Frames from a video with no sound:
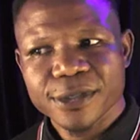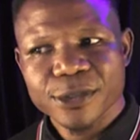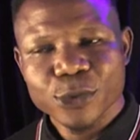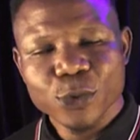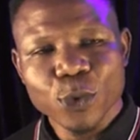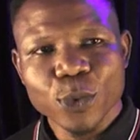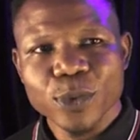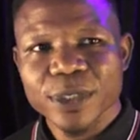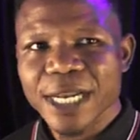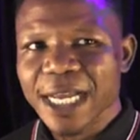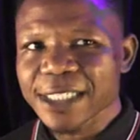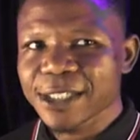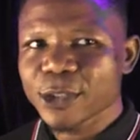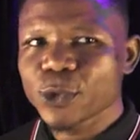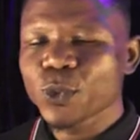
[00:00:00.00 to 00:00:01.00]
So
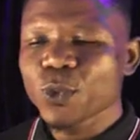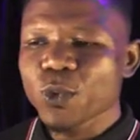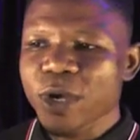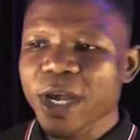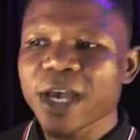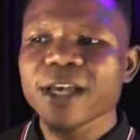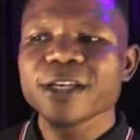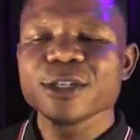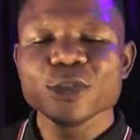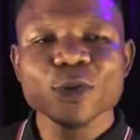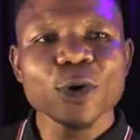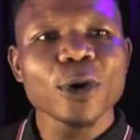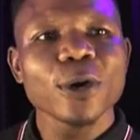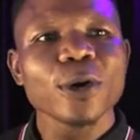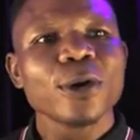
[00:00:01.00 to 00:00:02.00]
that is where
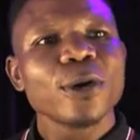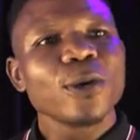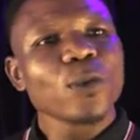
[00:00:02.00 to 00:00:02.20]
your